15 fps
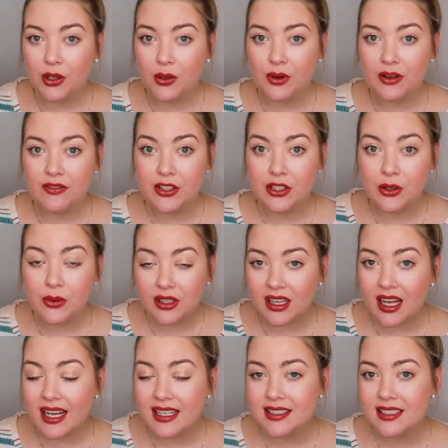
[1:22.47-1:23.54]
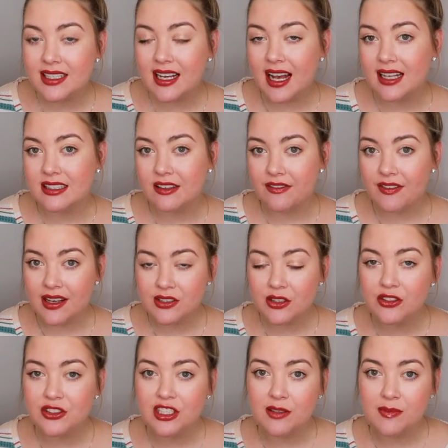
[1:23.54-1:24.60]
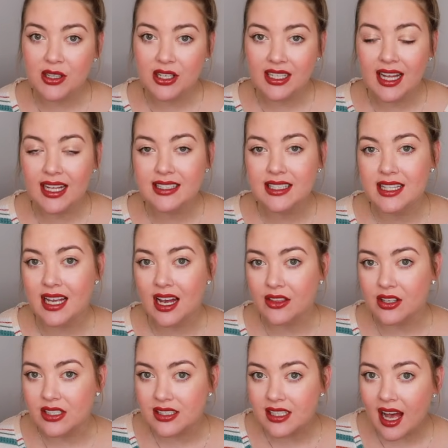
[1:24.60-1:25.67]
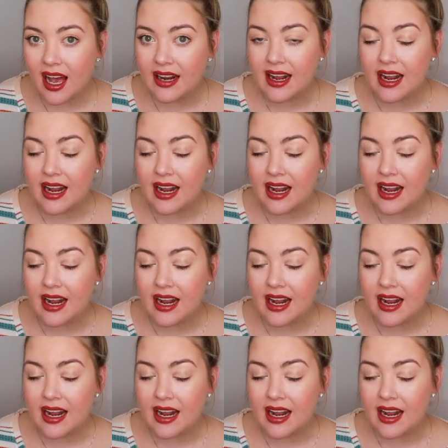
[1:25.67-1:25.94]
who have utilized it as a vessel to communicate to the other side